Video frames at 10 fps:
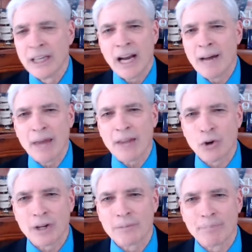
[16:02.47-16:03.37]
I'm not
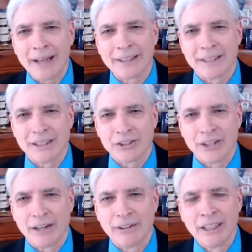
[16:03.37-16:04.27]
talking politics
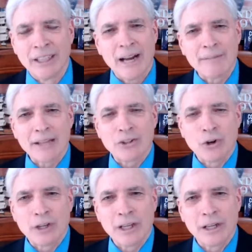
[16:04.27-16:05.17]
now. I'm not
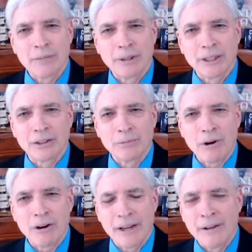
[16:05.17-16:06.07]
talking a political
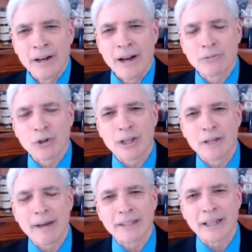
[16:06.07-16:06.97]
party. I'm talking
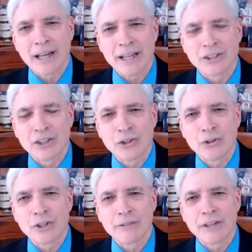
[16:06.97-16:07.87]
about the
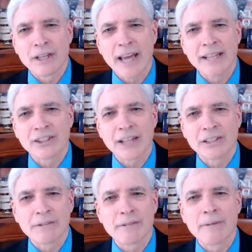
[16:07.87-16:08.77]
Constitution of the United States
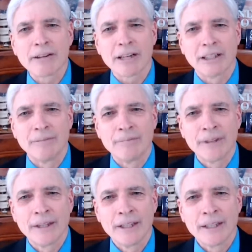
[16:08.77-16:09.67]
of America.
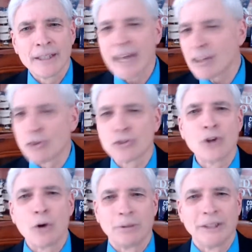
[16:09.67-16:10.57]
That knows
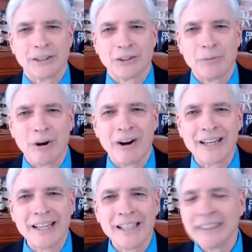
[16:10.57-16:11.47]
no political
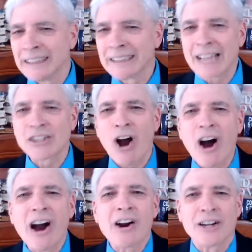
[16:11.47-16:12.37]
party. That's
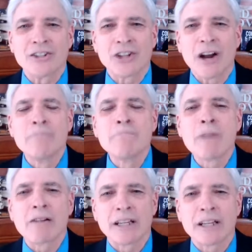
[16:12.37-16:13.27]
ours,
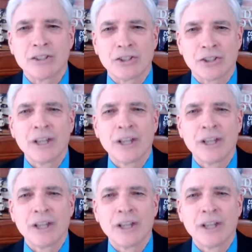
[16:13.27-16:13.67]
Americans.